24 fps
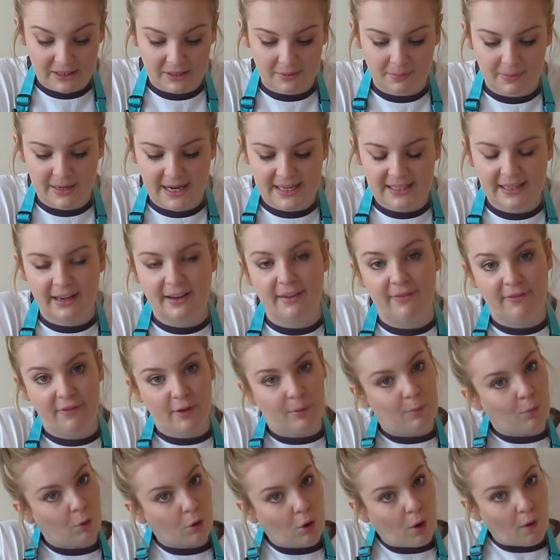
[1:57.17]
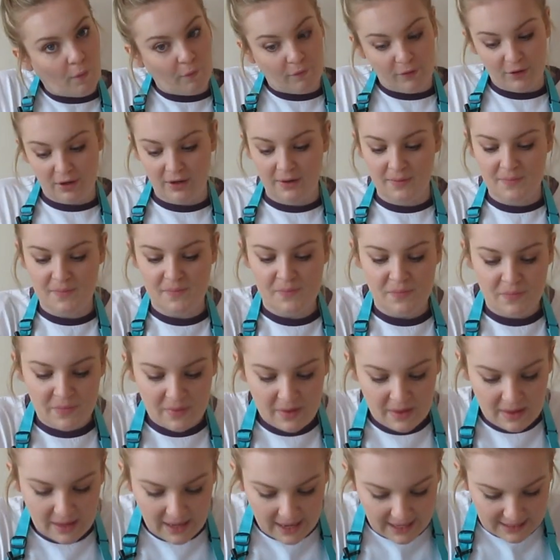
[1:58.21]
into place, I can feel more confident
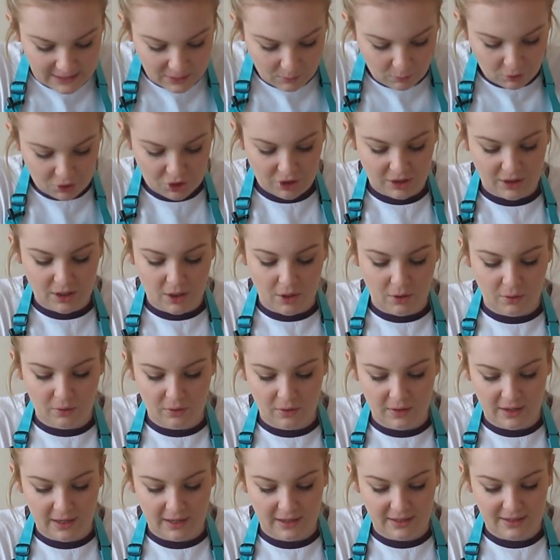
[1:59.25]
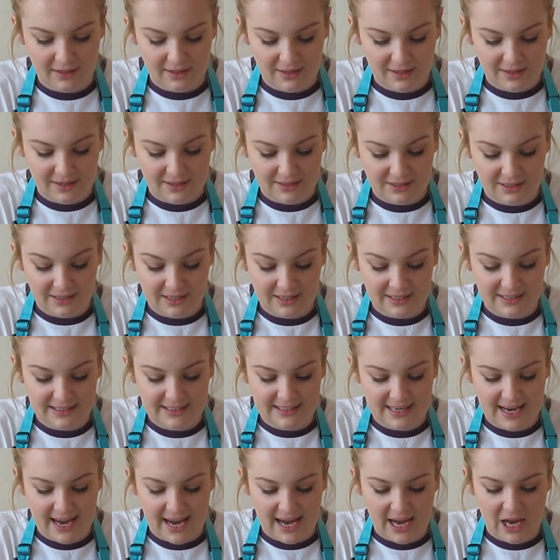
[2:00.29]
at squashing the whole thing. So can you
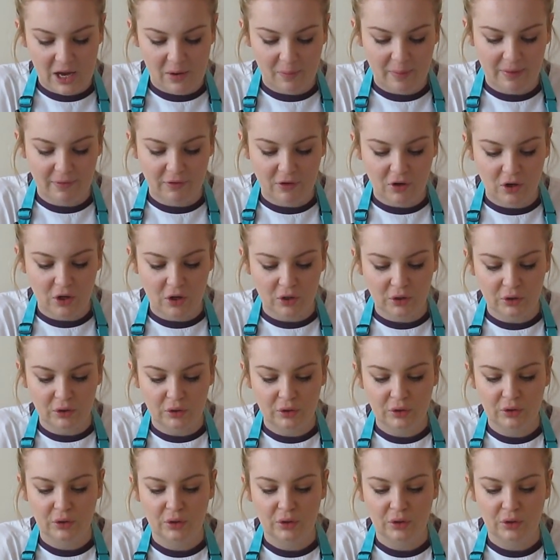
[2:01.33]
see we've gone